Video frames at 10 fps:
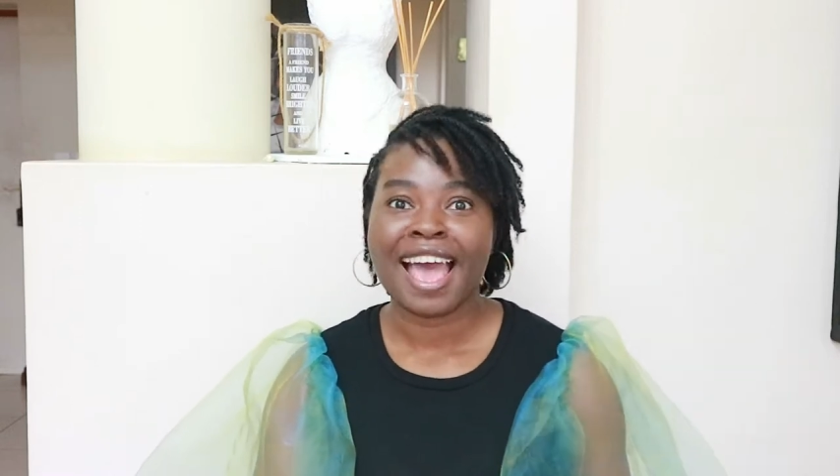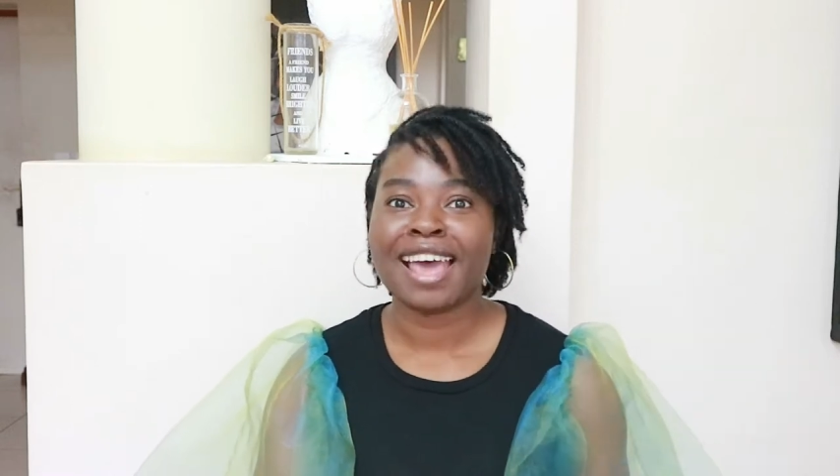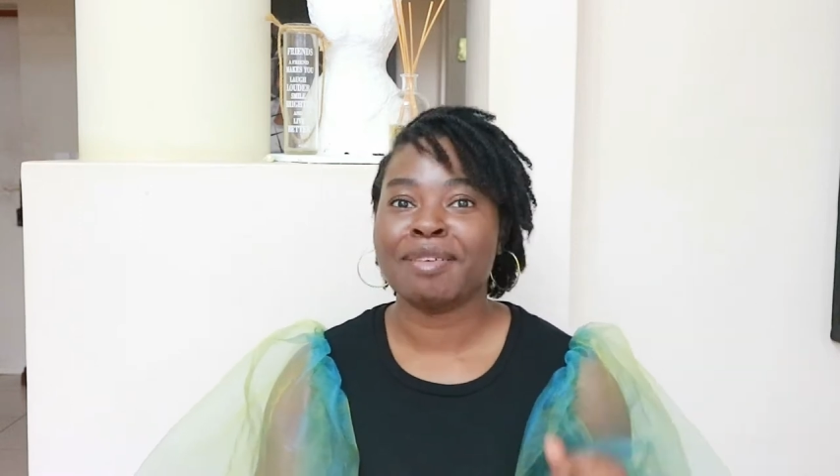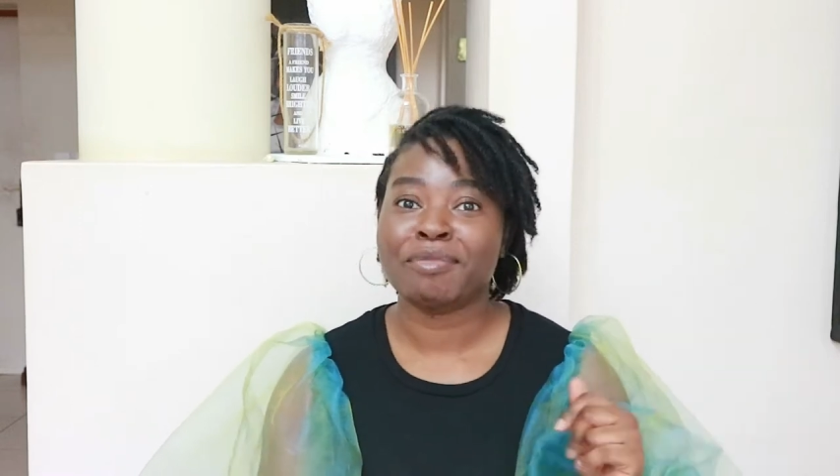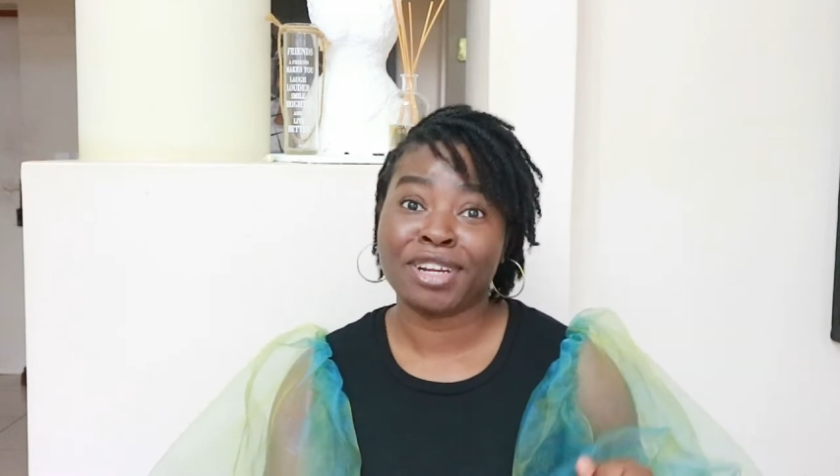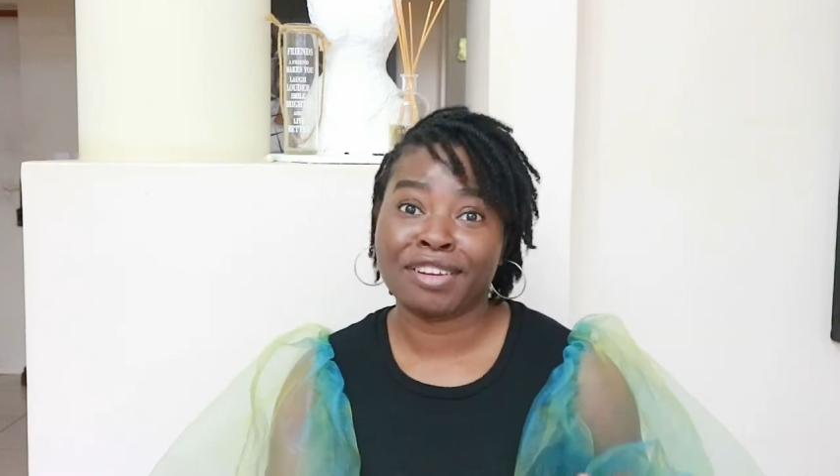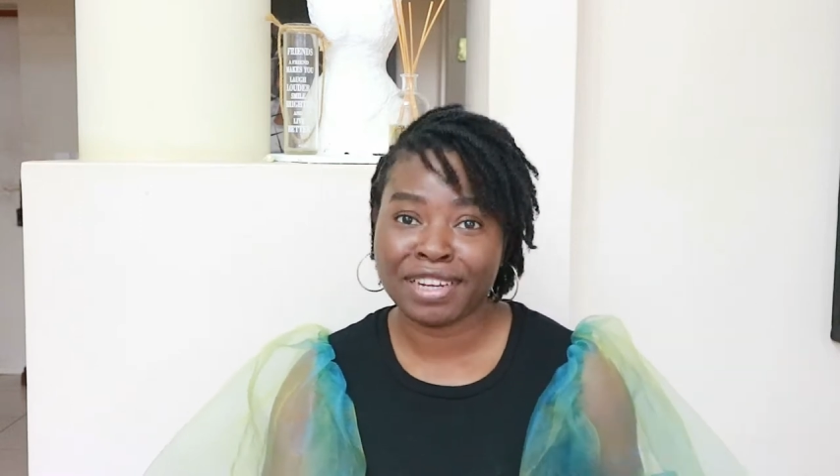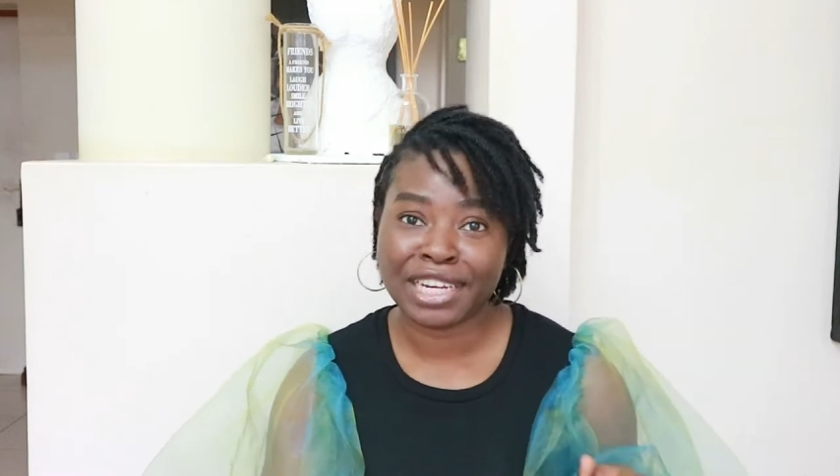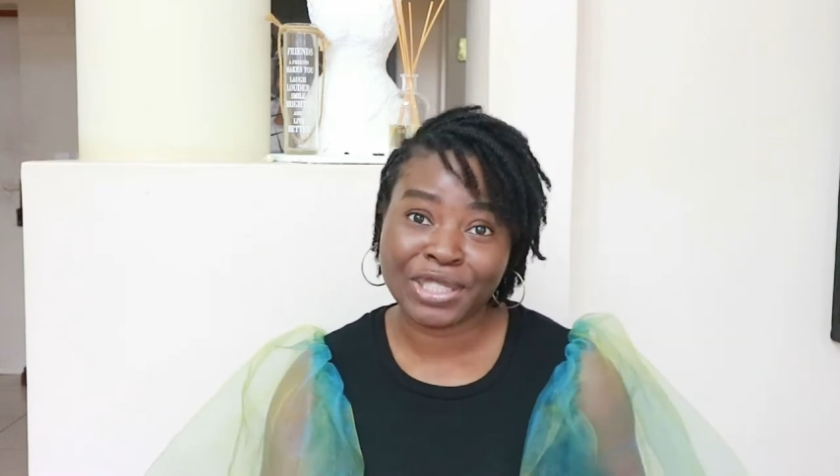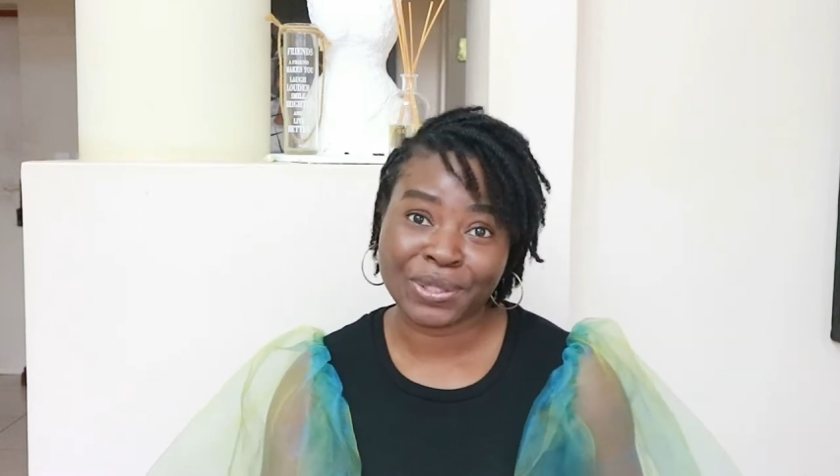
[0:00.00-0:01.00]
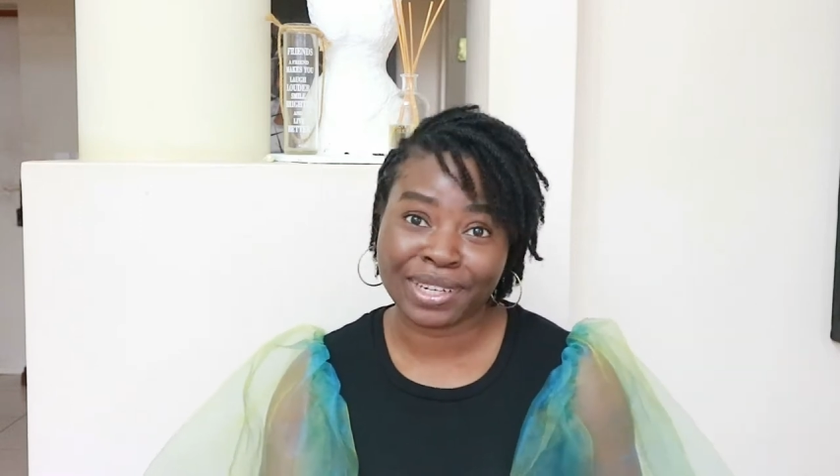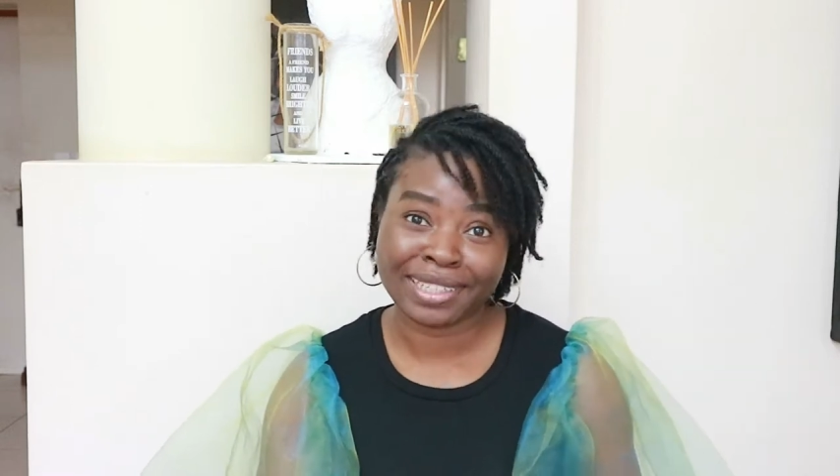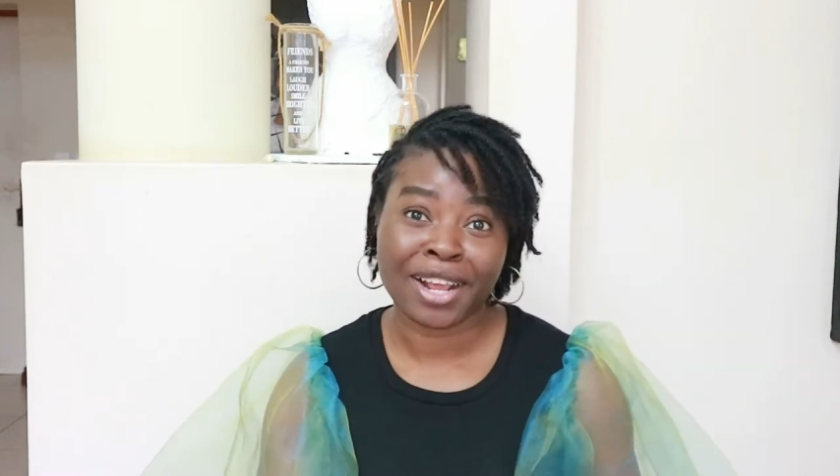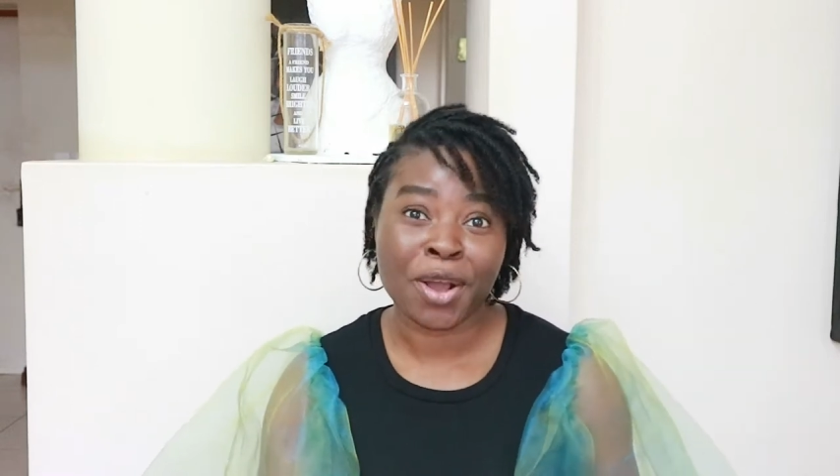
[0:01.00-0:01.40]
and I'm really really enjoying it I